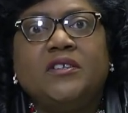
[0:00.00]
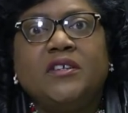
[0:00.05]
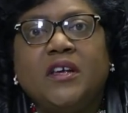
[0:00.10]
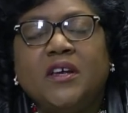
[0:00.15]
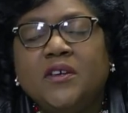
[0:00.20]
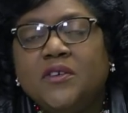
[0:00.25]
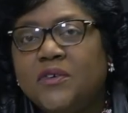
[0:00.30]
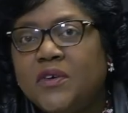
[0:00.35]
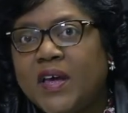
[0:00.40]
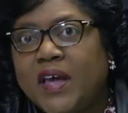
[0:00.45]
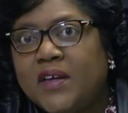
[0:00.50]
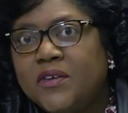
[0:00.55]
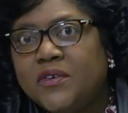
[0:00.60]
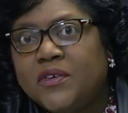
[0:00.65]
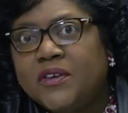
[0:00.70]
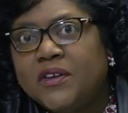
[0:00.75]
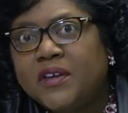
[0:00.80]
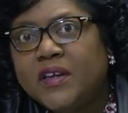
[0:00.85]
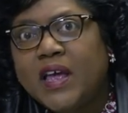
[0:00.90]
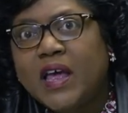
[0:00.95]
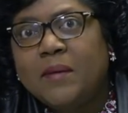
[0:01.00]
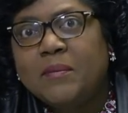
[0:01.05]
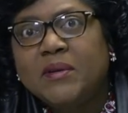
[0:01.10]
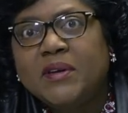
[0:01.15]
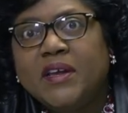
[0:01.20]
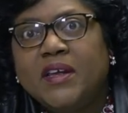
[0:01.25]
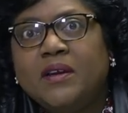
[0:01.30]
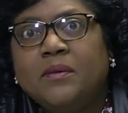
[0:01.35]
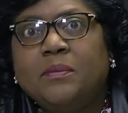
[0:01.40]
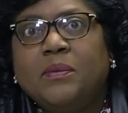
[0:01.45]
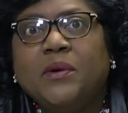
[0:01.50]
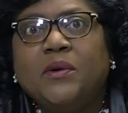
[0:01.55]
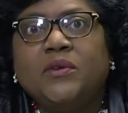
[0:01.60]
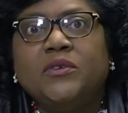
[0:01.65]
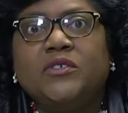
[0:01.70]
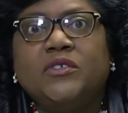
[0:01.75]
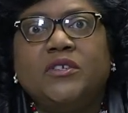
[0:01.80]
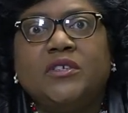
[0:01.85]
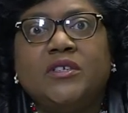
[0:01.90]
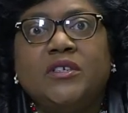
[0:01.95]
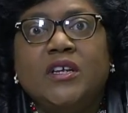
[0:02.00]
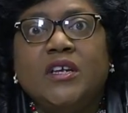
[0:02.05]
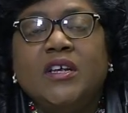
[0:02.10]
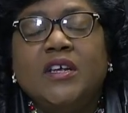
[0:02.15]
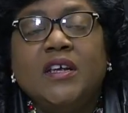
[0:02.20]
tell you how you can accommodate a person.